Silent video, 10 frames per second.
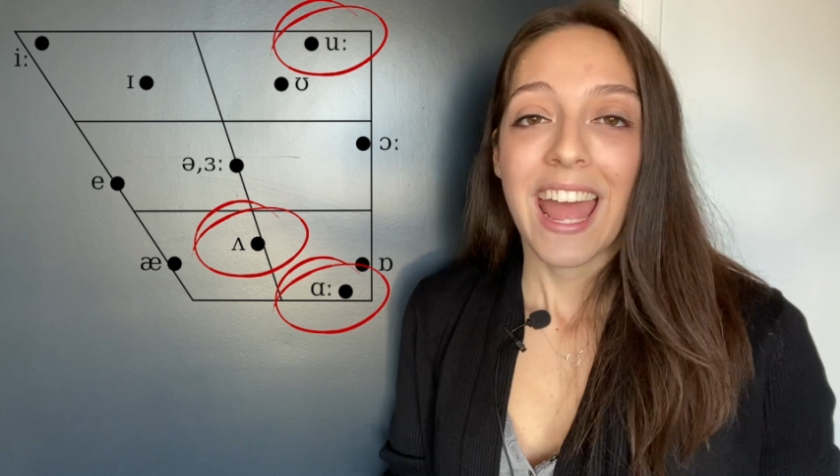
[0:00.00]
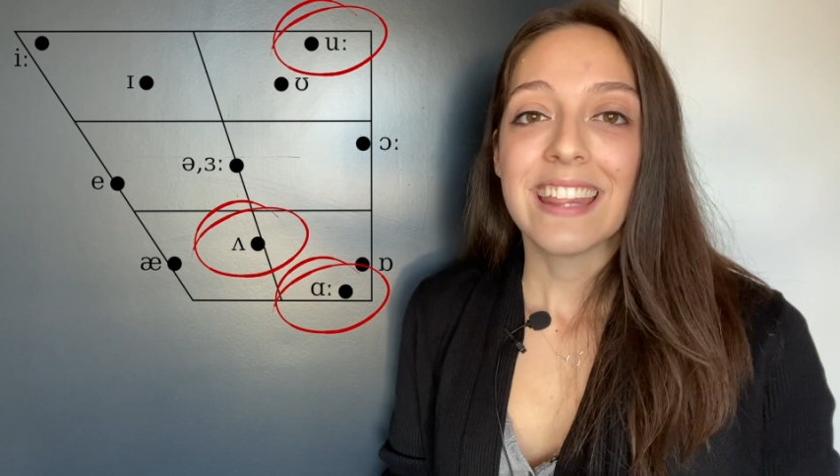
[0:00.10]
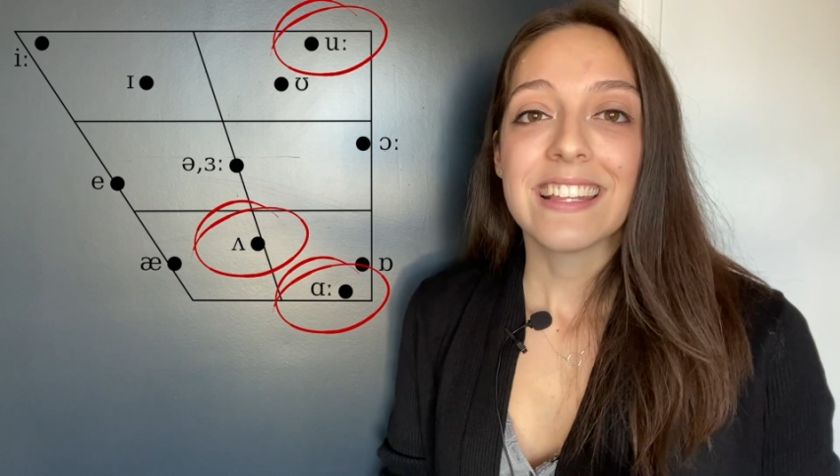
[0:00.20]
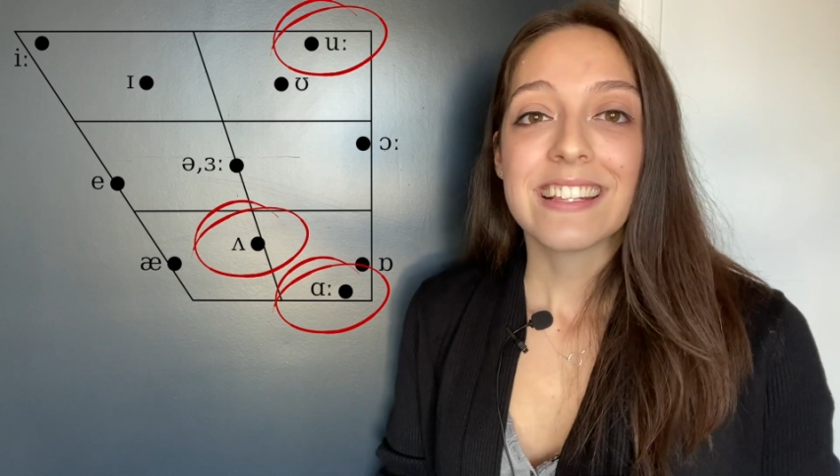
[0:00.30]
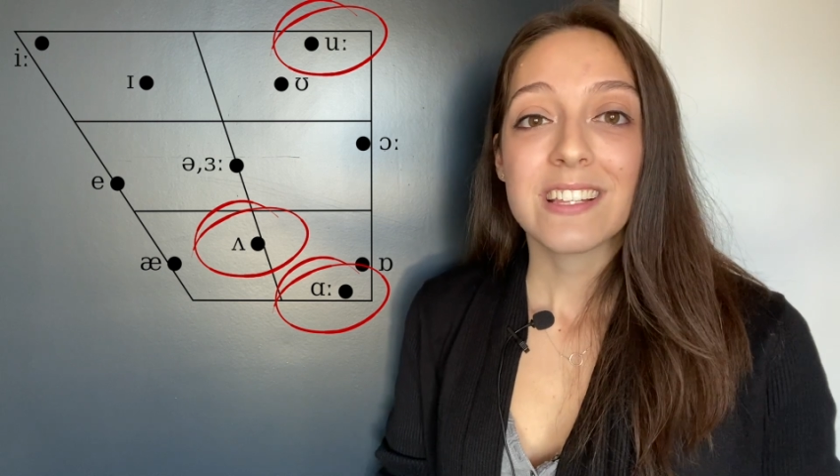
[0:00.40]

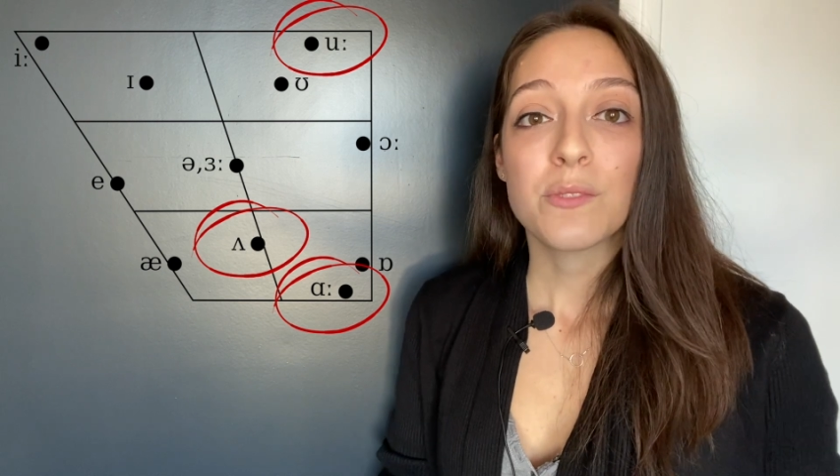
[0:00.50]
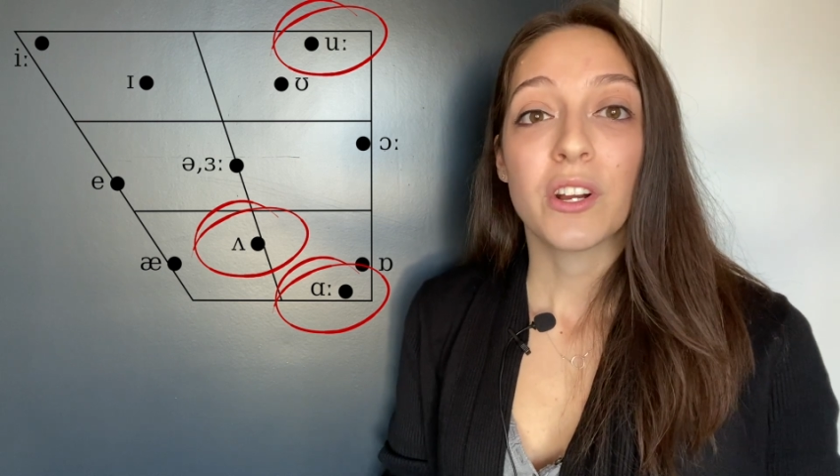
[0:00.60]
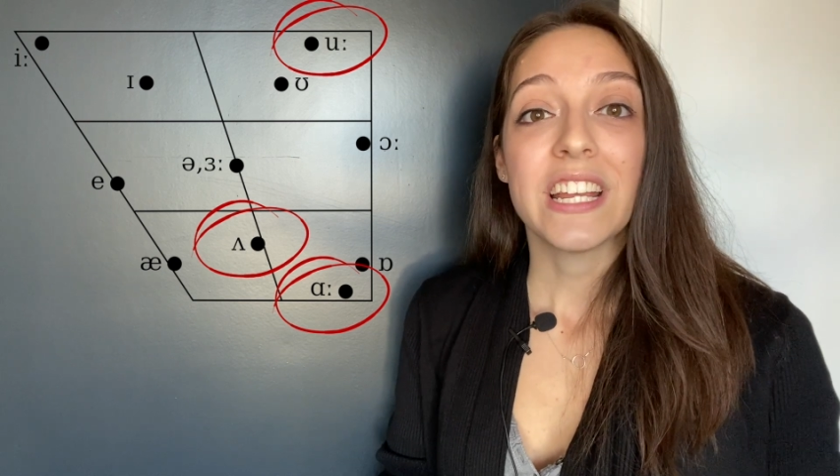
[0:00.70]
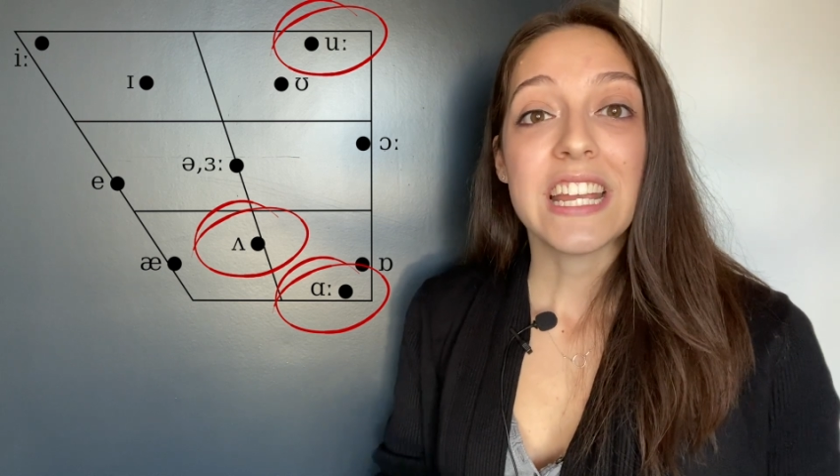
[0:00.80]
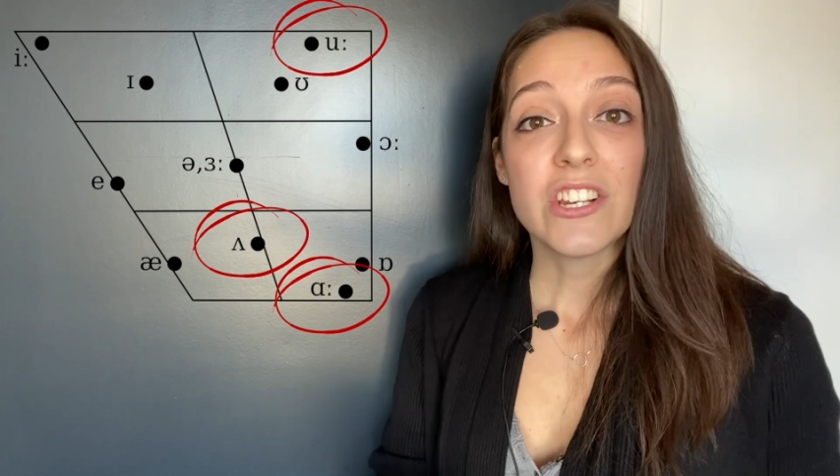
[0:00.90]
and this is
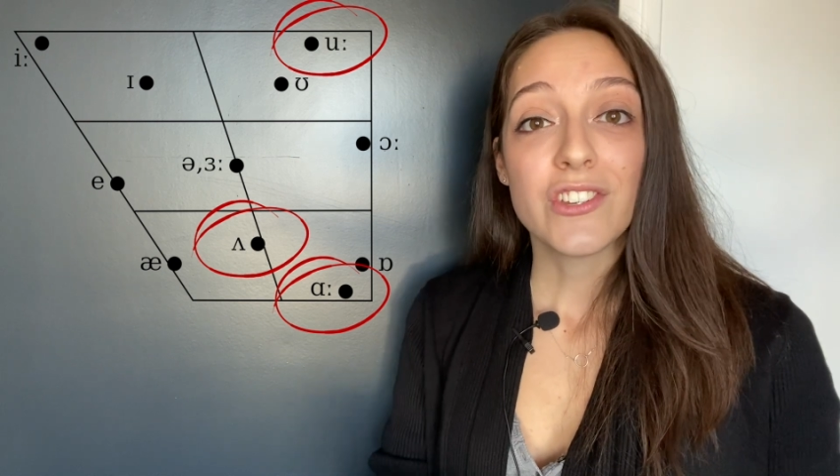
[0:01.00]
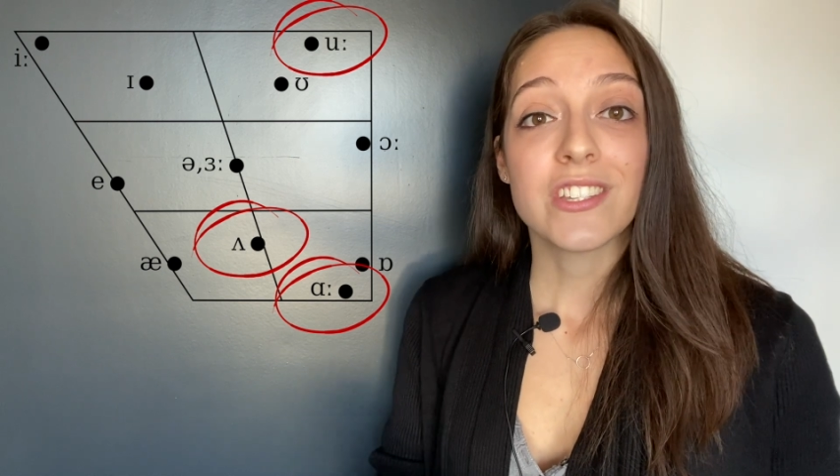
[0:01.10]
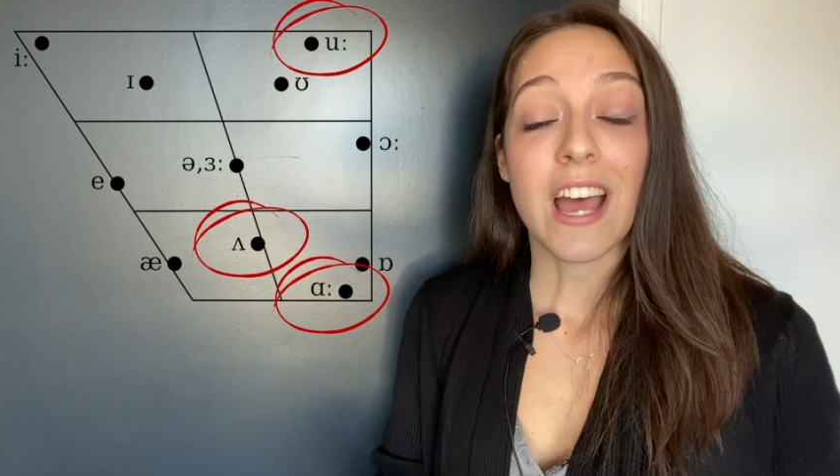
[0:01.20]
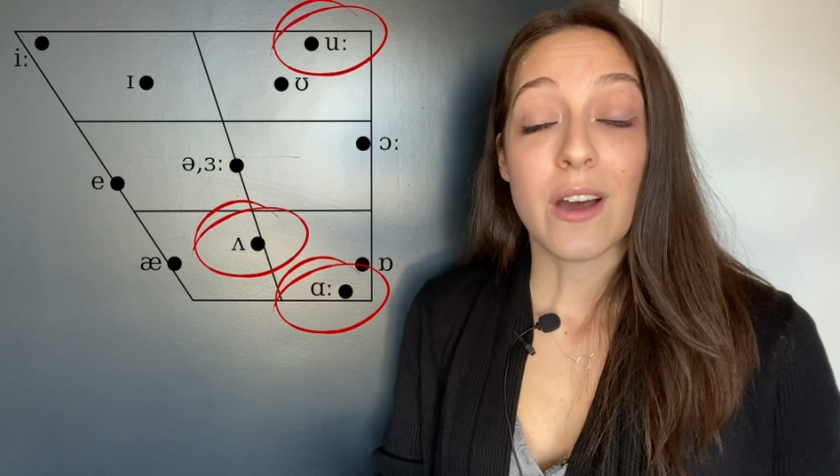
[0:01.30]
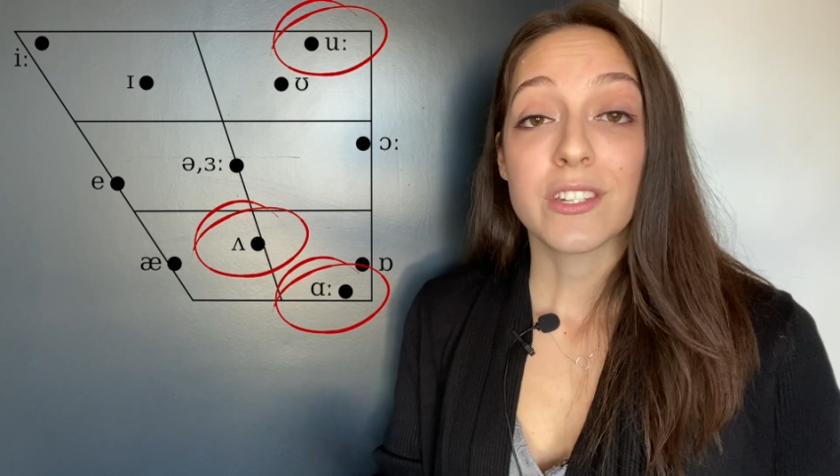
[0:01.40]
where each
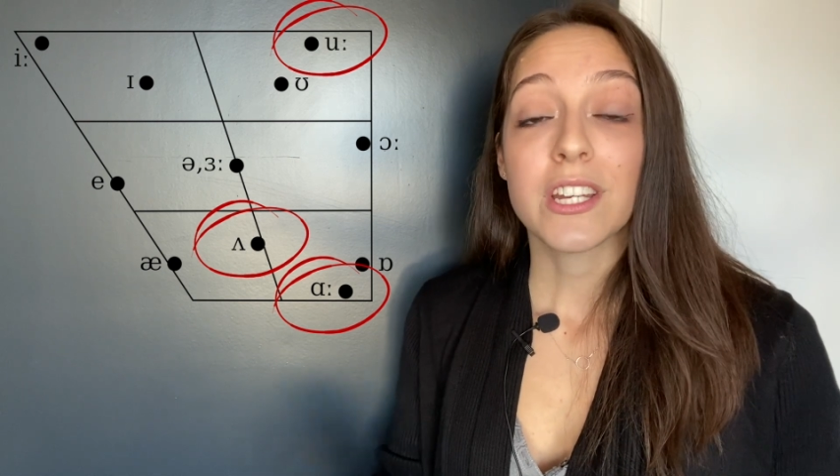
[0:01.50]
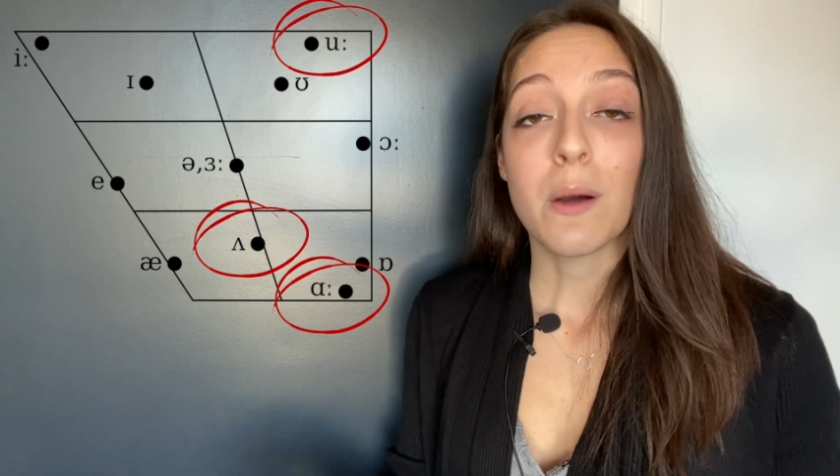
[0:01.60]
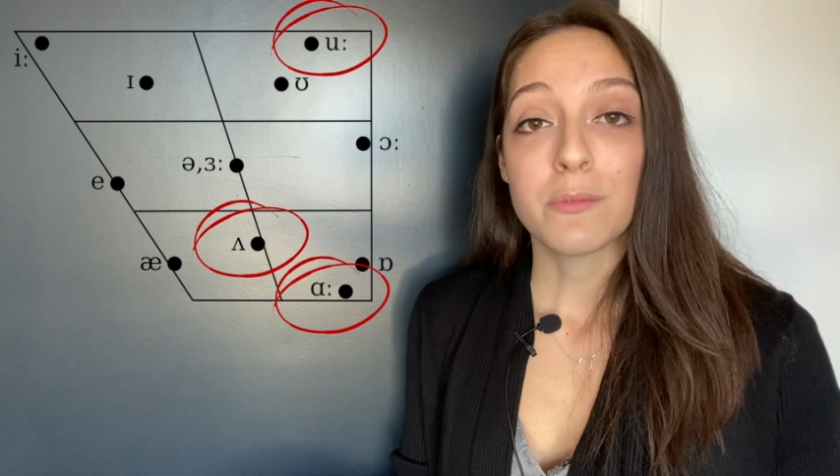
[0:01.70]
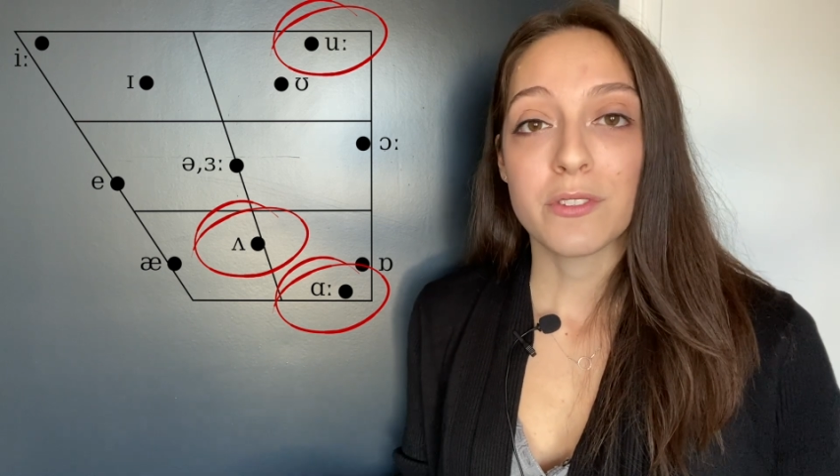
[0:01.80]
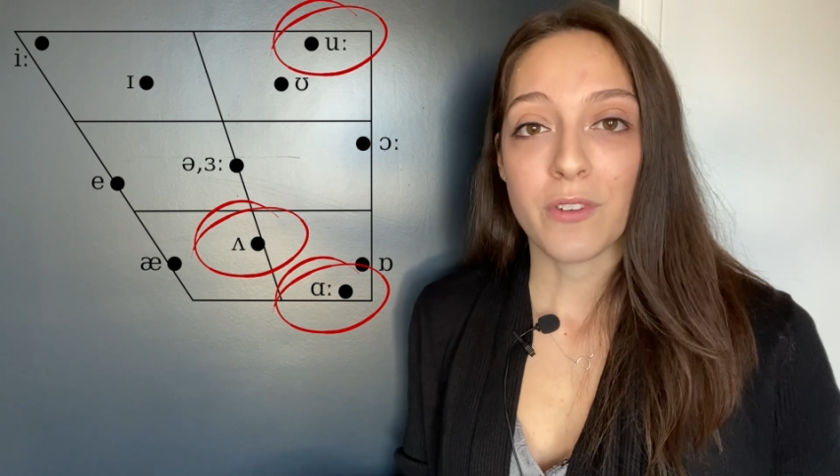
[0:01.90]
sound
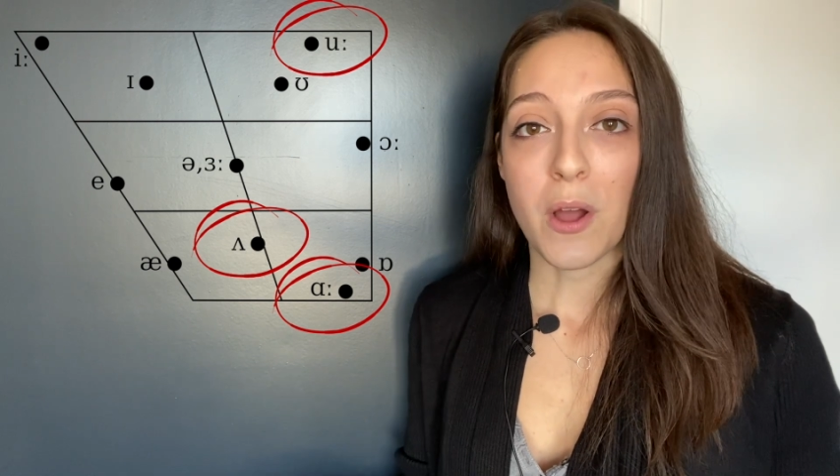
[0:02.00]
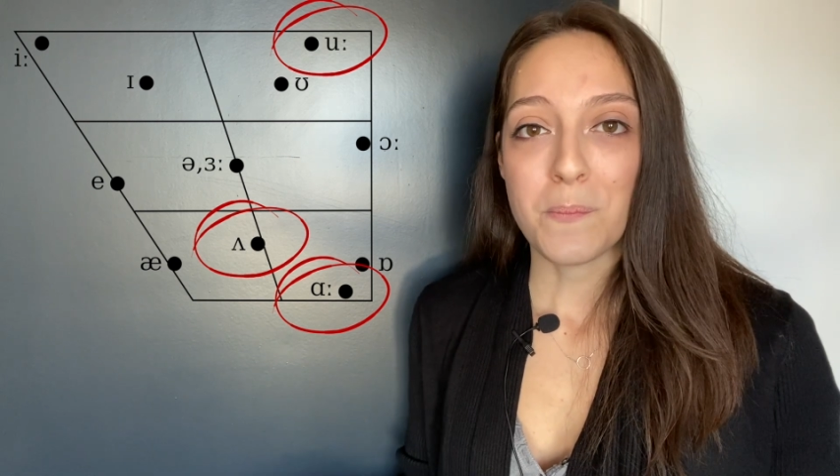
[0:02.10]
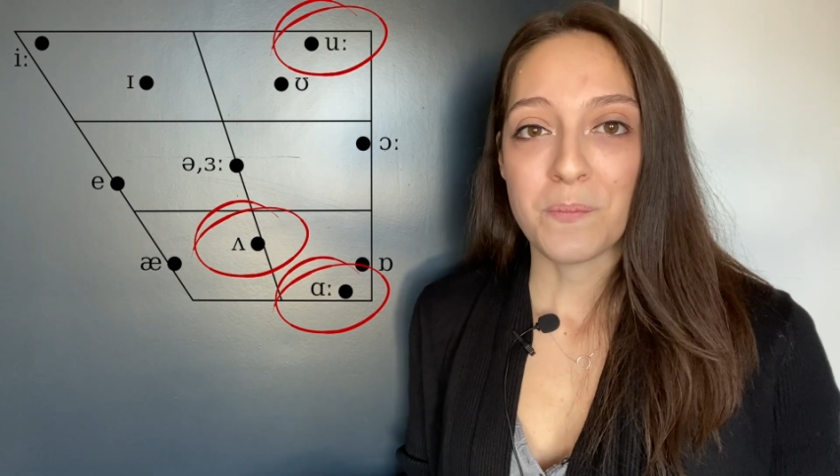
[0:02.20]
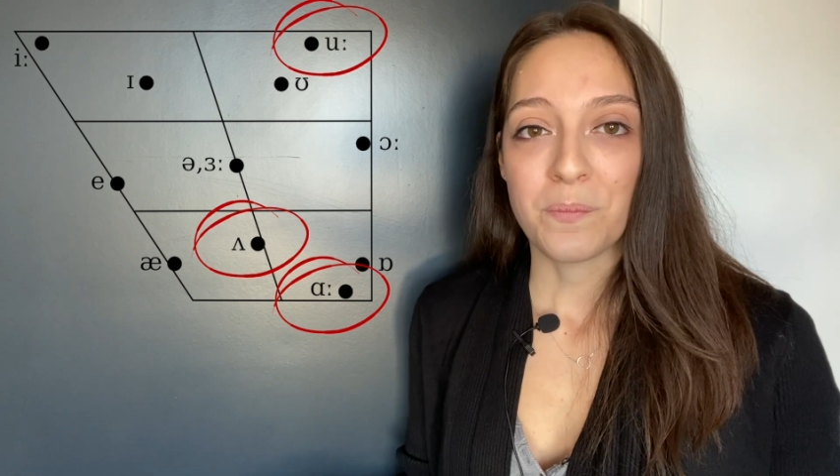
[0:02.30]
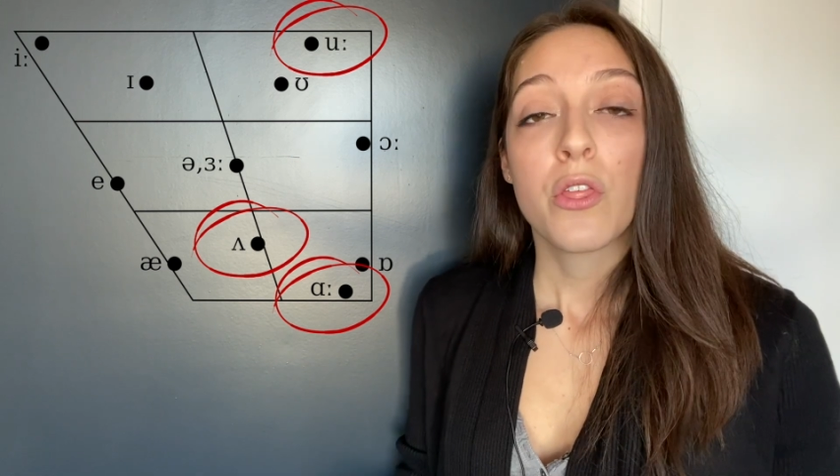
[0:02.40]
comes from.